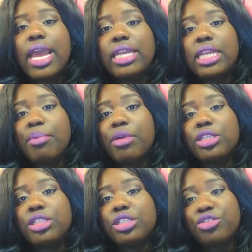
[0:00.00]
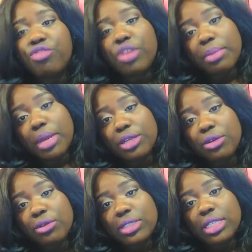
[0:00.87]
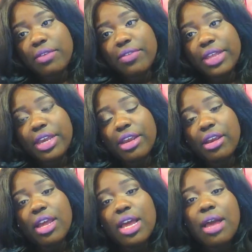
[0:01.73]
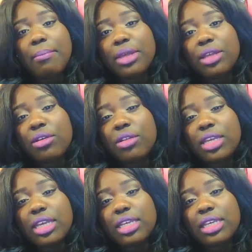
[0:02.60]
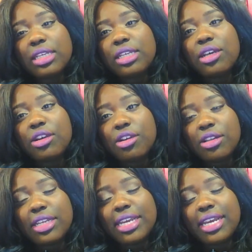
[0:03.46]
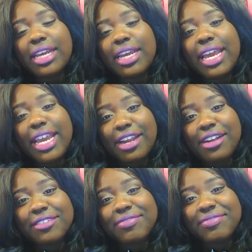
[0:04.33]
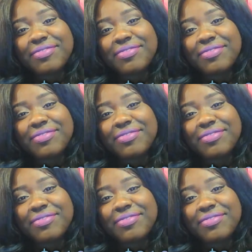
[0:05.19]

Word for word: and I purchased three bundles of their Mongolian Kinky Curly hair